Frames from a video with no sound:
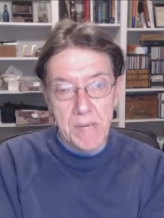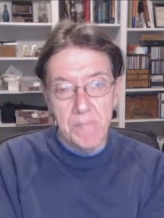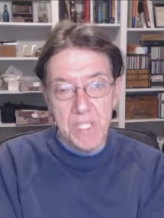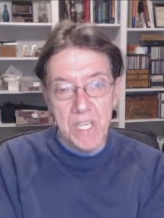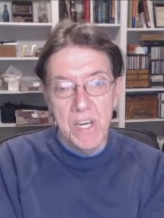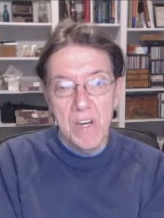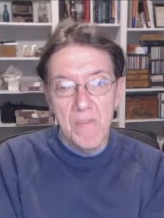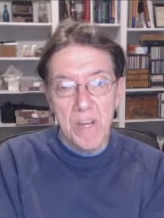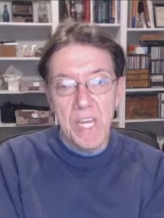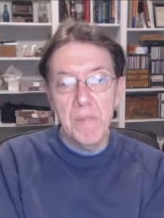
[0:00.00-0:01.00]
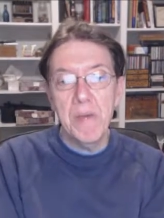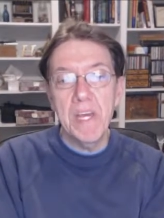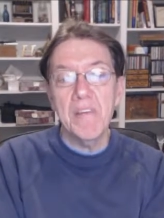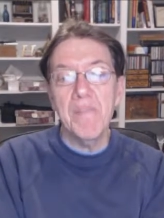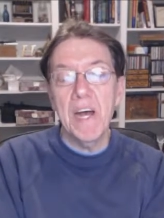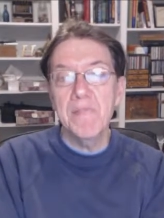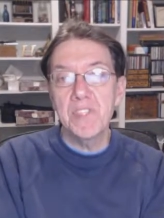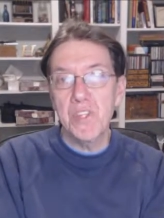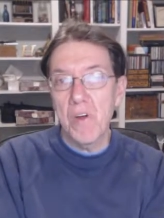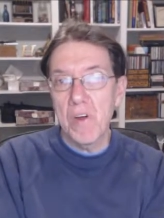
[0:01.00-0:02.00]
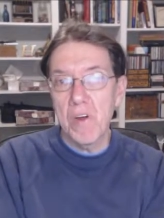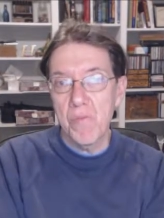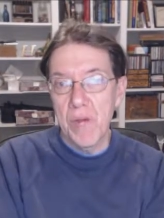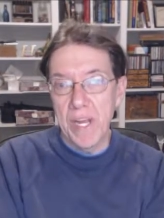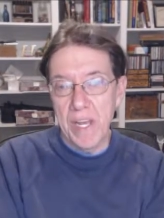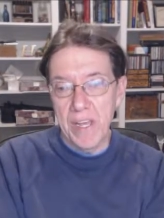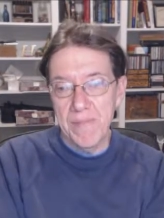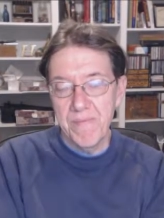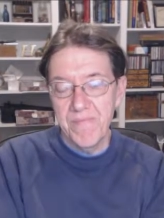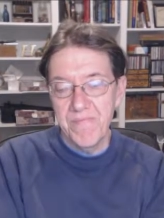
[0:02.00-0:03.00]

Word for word: Tips for keeping a five-star rating.